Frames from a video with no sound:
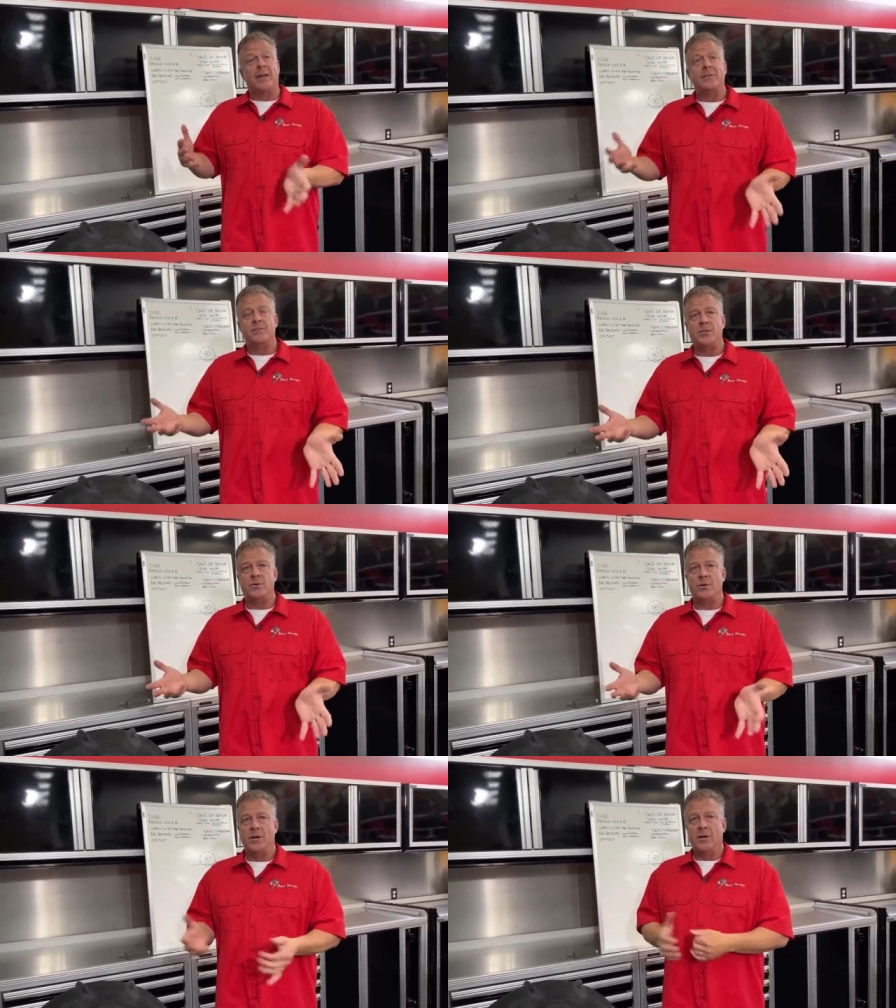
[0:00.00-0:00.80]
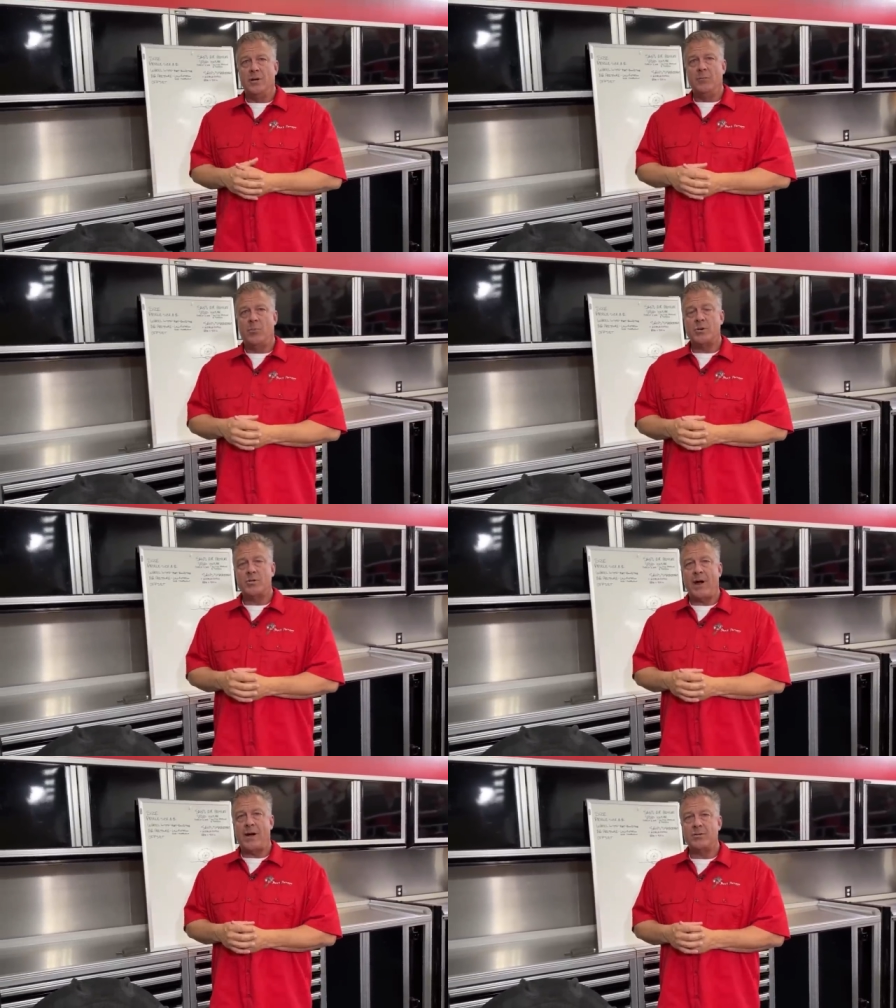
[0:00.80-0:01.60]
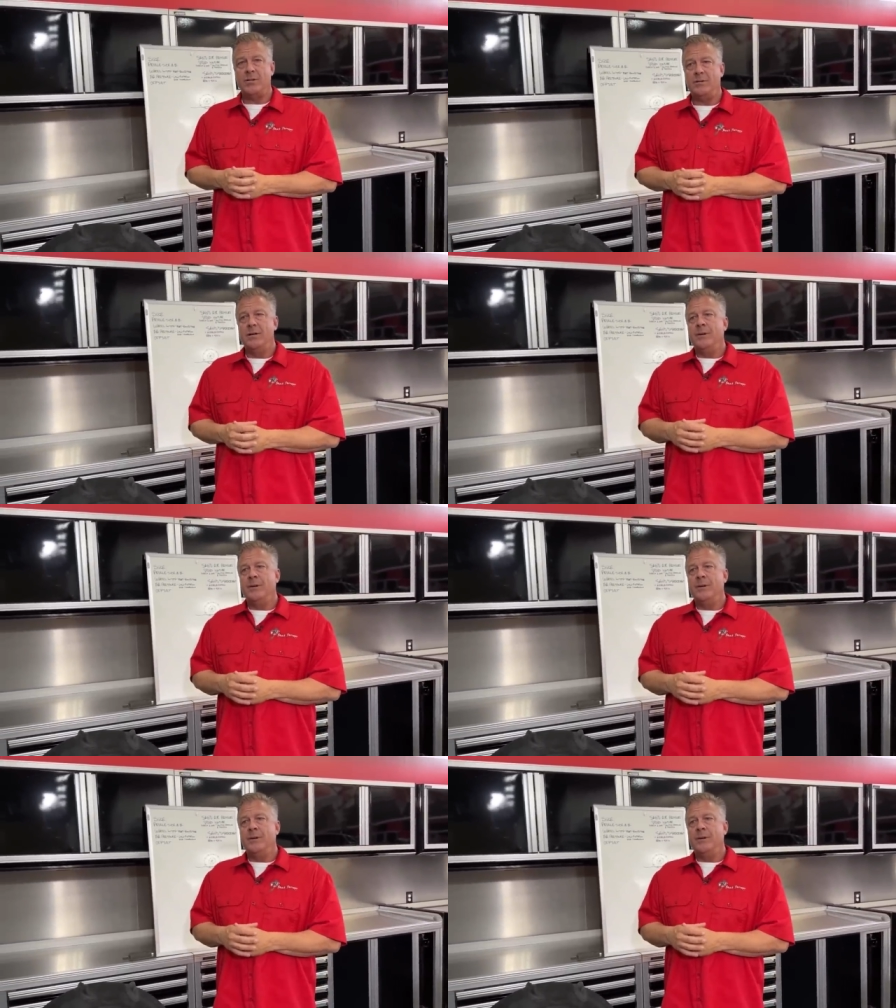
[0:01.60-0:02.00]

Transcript: gives you more traction.